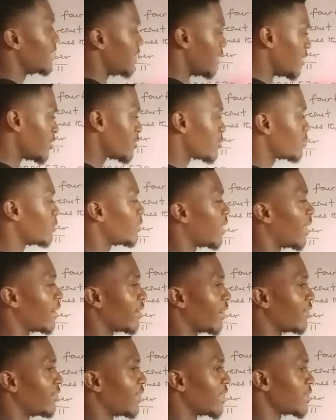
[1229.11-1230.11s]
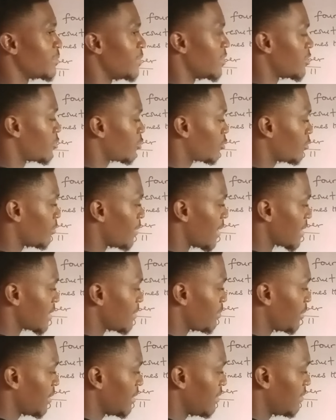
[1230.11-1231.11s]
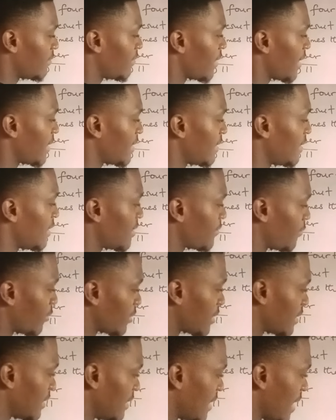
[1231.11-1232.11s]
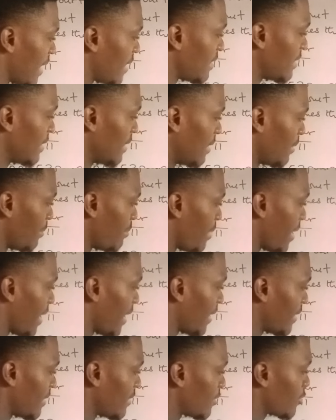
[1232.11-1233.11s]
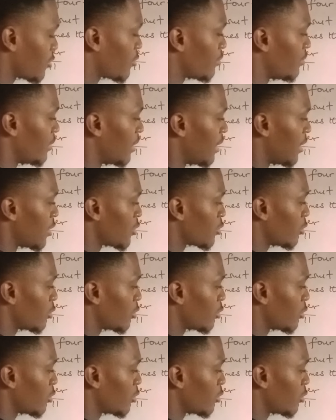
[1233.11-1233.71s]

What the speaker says: is to arrive at base 2 by simply dividing this 49 by 2.